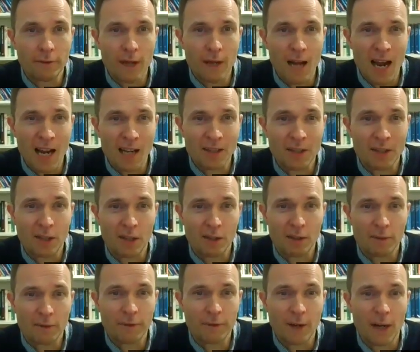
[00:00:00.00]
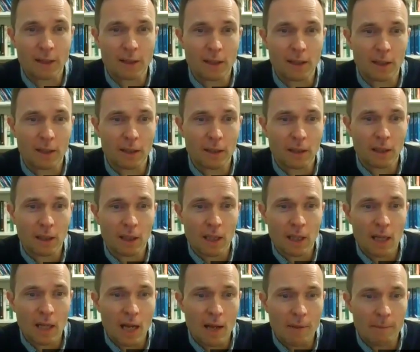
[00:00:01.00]
Last year, in fact, the
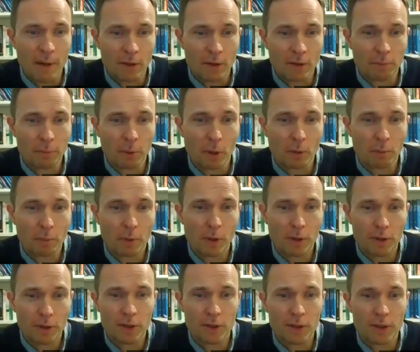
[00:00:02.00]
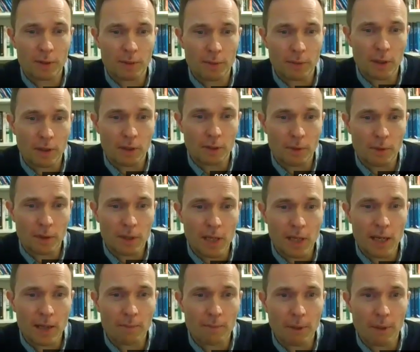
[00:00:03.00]
amount of bulk purchases that were
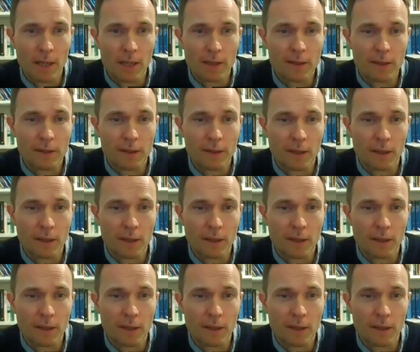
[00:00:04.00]
taking place,